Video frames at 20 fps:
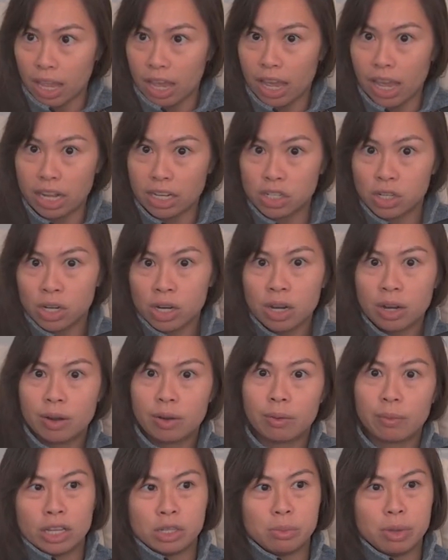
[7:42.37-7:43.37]
clicking enter enter.
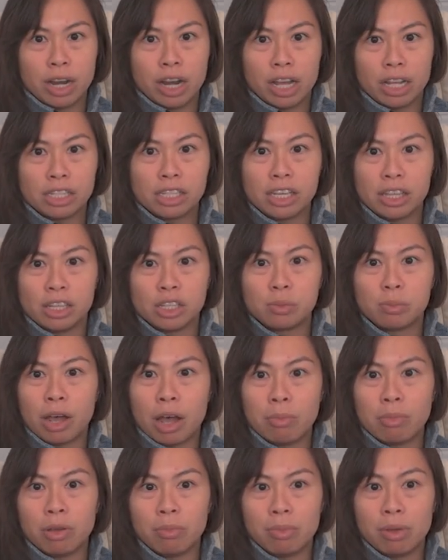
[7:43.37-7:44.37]
You guys may not see this
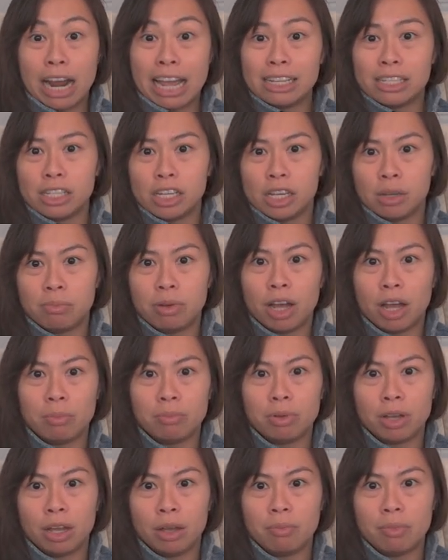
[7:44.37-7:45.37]
pop up, but I see a
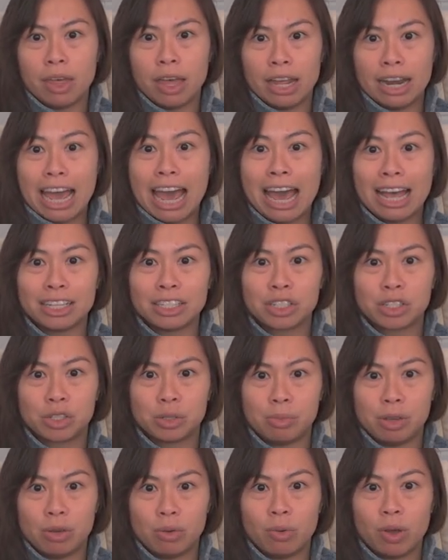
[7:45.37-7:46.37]
pop up that
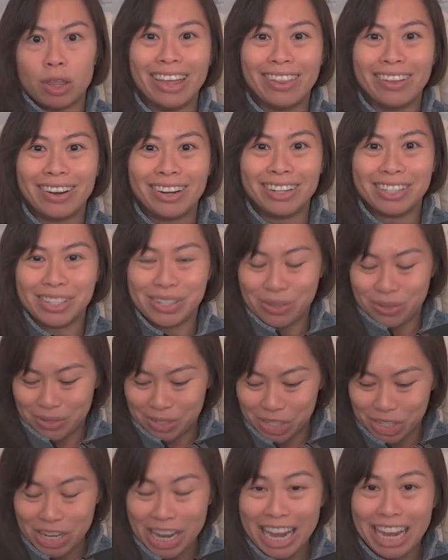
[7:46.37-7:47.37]
asks me whether
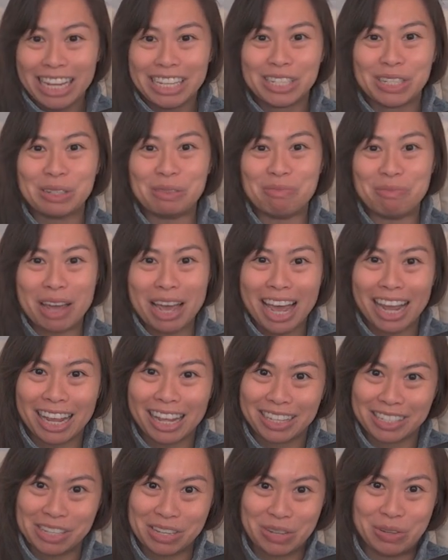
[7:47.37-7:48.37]
to change it
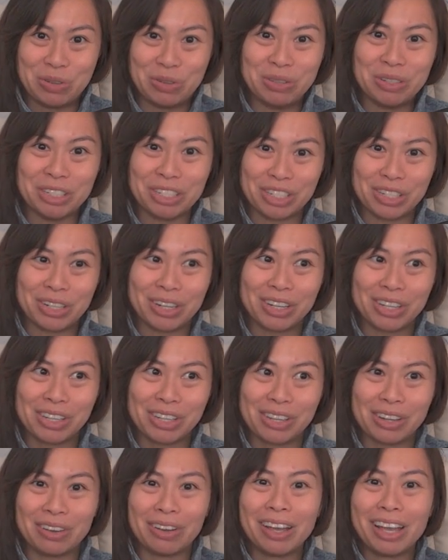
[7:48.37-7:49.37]
back to Google
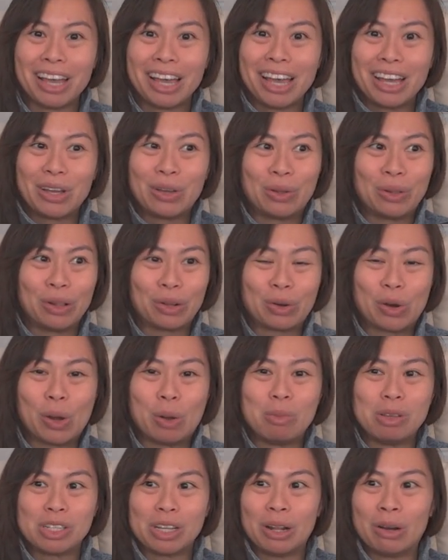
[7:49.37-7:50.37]
search. So Google
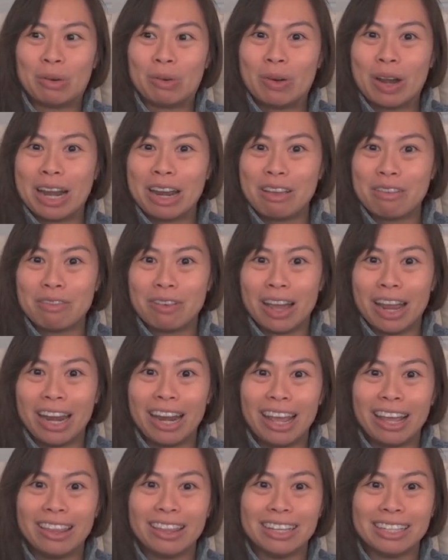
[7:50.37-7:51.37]
Chrome is already
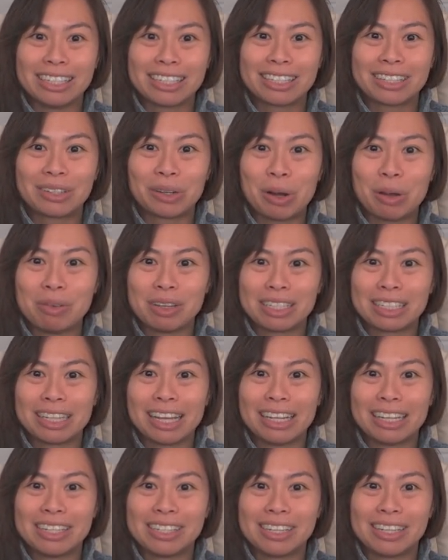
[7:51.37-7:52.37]
fighting this Chrome
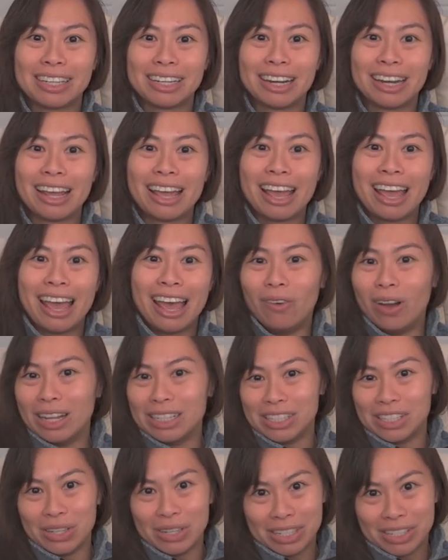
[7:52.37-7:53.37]
extension. It
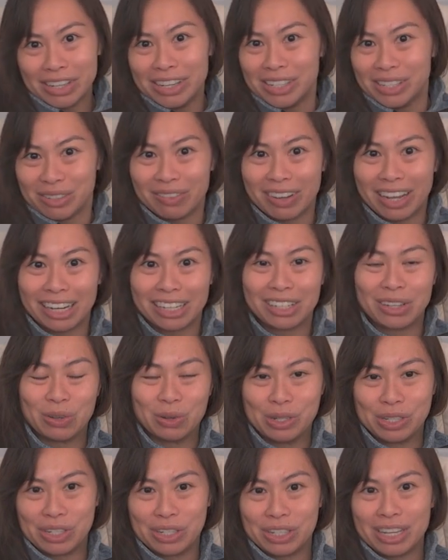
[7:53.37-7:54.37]
wants you to change it back to
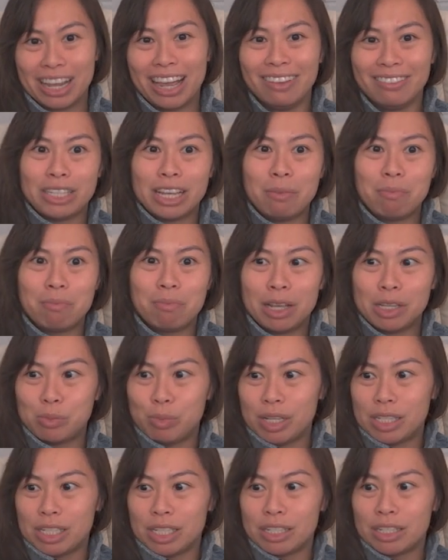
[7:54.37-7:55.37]
Google search. So I type
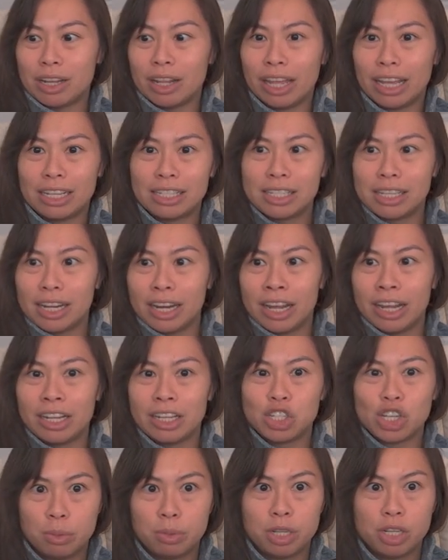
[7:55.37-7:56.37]
best beats in Salt Lake City.
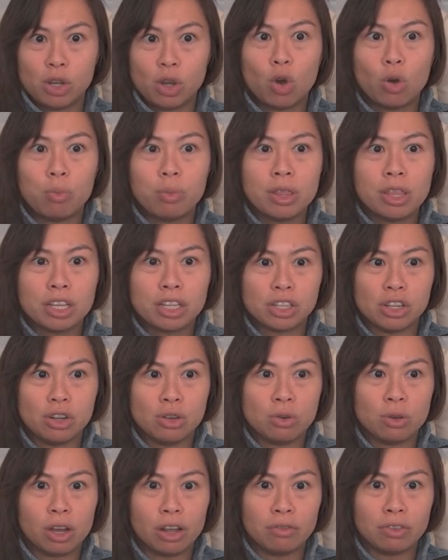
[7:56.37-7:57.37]
ChatGPT opened this
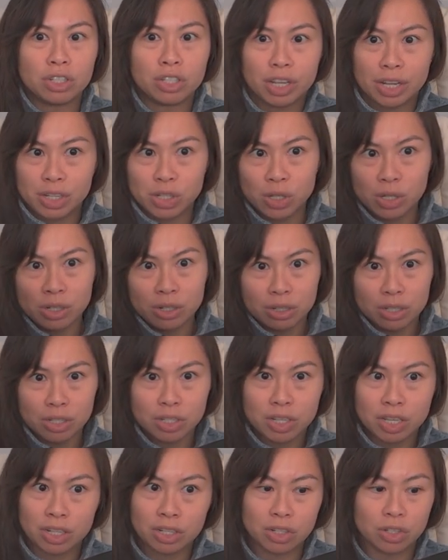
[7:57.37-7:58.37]
new conversation. You
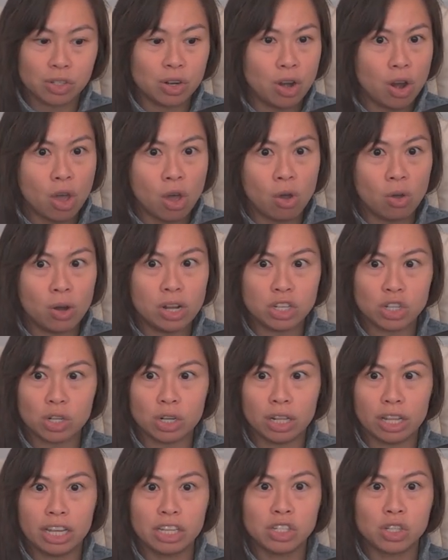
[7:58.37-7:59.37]
can see there's no
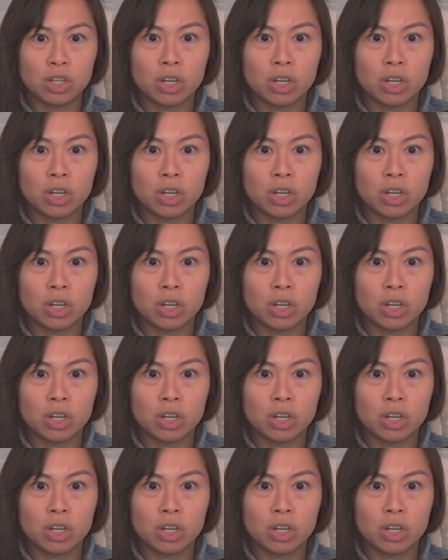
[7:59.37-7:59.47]
additional